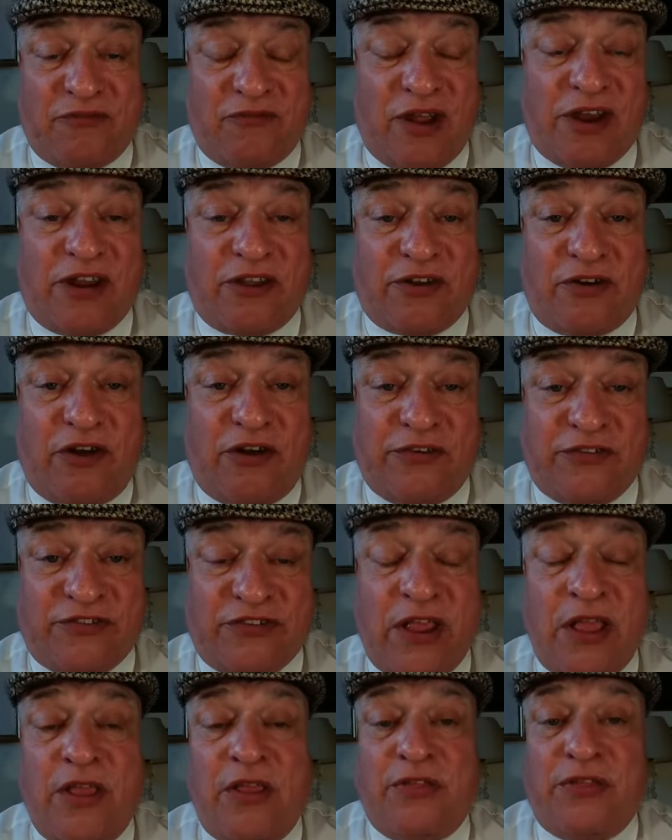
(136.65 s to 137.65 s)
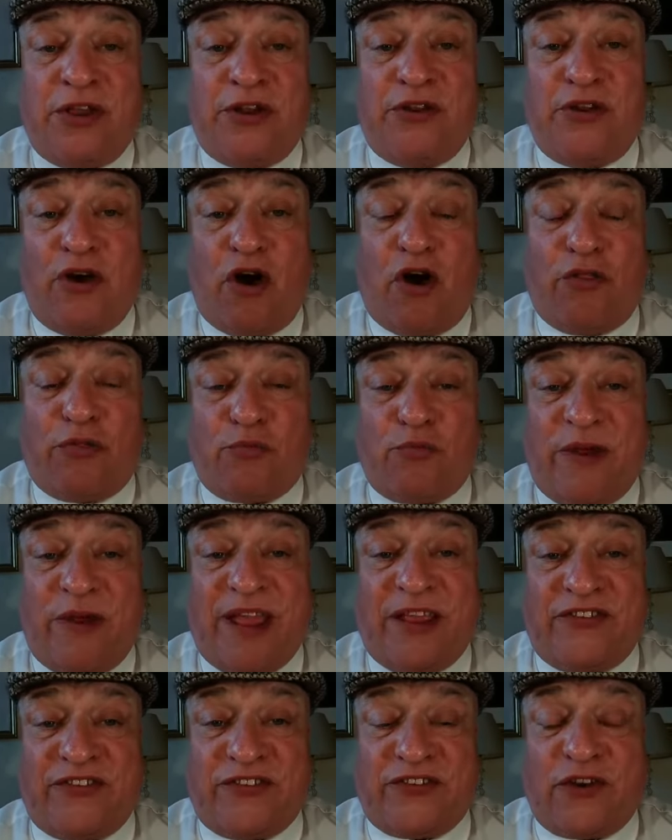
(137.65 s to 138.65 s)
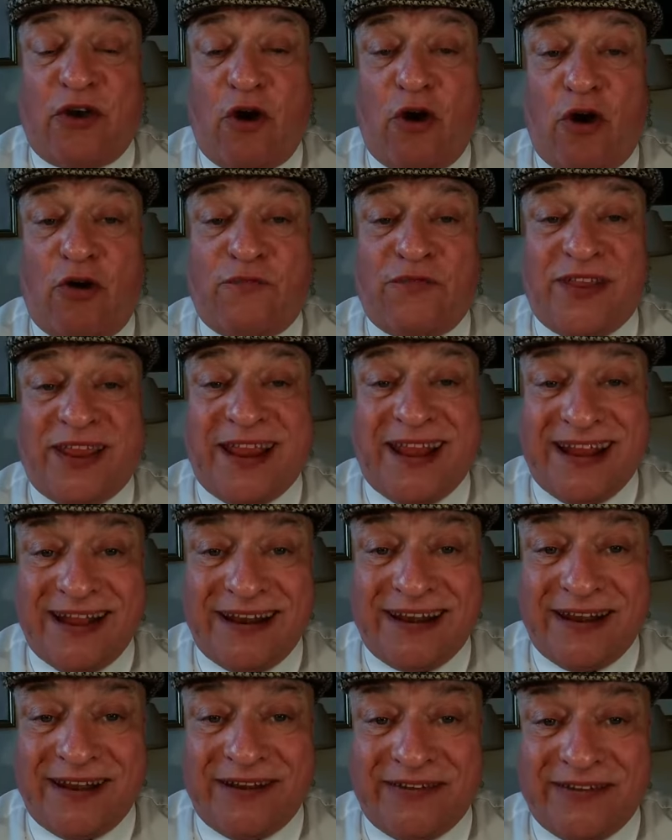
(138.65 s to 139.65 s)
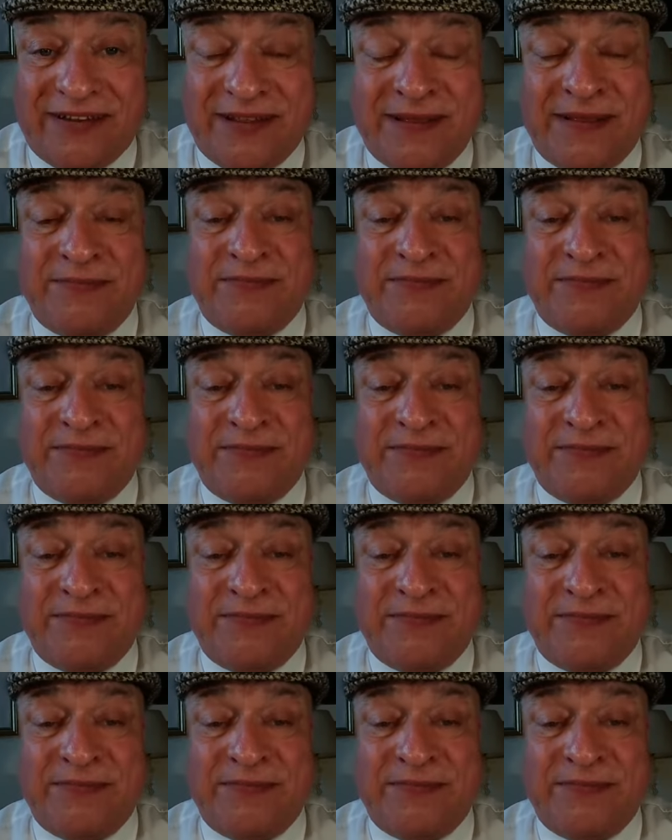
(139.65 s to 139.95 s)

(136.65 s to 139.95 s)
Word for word: right across the northwest of England.